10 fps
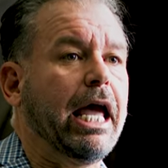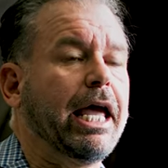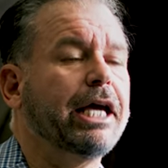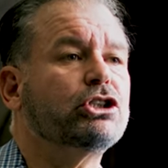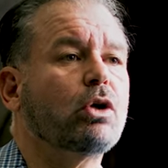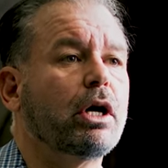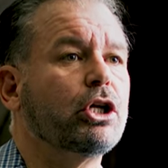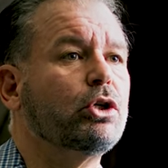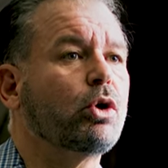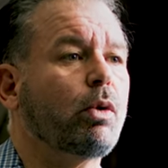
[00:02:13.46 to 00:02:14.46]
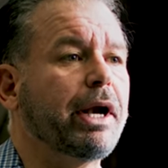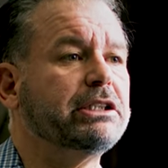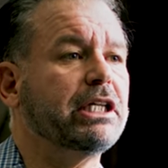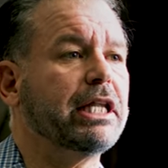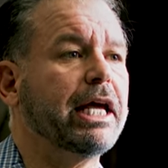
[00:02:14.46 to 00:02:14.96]
He started to do
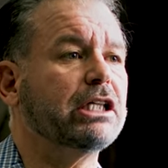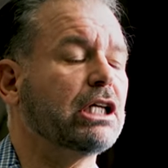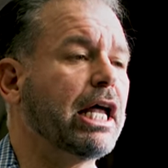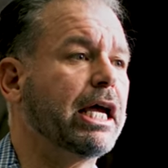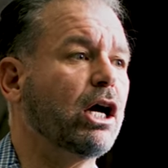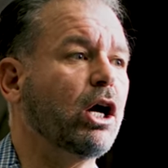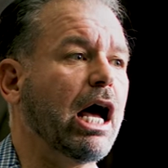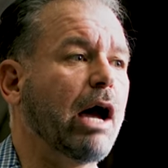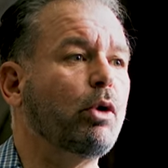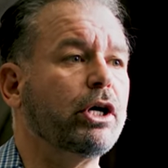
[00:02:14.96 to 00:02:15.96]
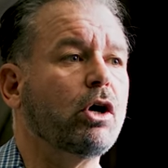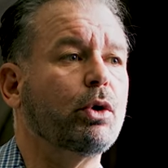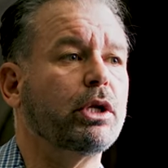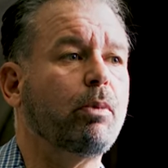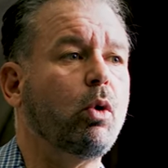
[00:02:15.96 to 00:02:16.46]
crazy things like I wouldn't
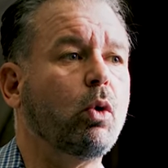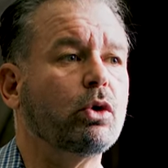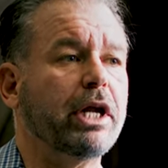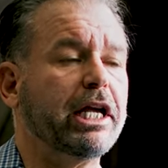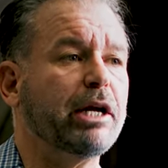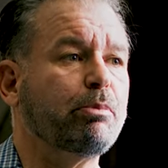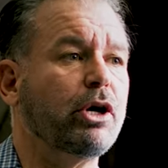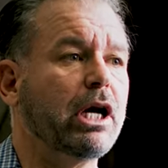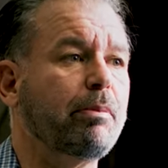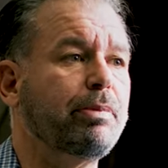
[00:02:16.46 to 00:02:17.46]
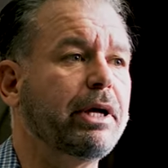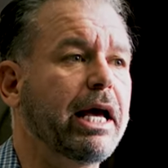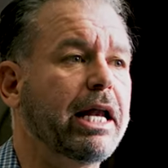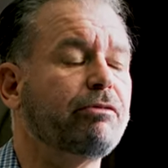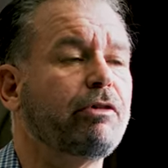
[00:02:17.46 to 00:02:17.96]
go in the pool that he had put up,
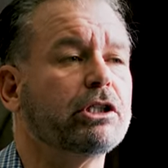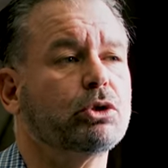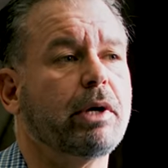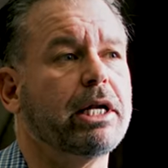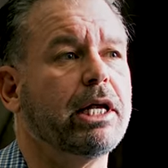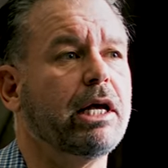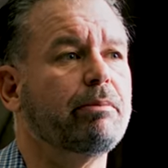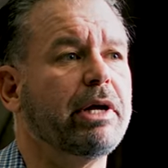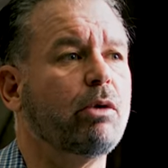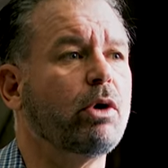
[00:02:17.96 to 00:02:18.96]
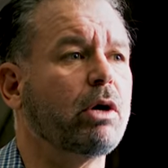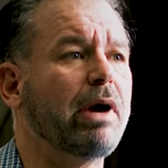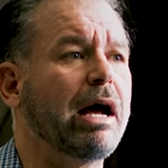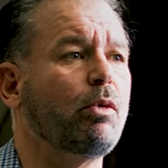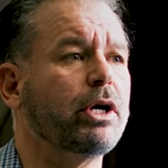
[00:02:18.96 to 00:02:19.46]
and it frustrated him. And he went
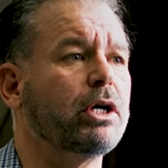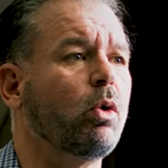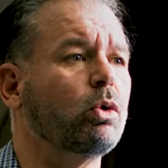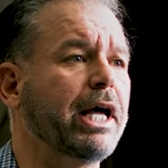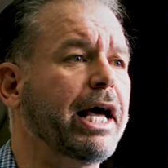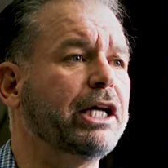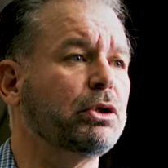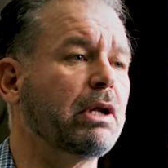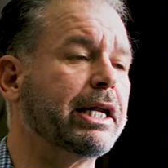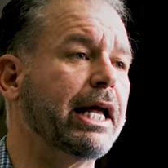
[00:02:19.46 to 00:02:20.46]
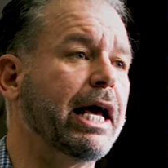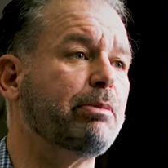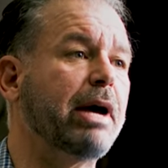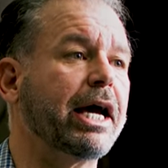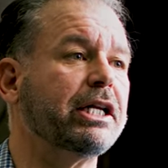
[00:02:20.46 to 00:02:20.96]
around with an old edger like they
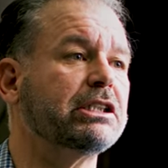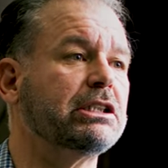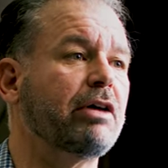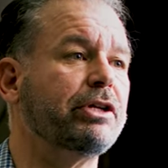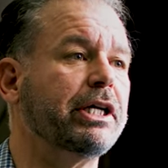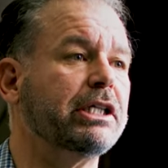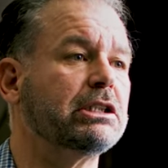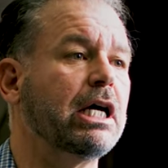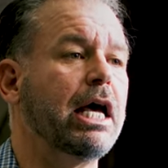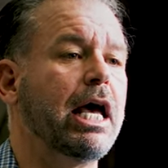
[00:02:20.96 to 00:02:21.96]
had back in the 70s,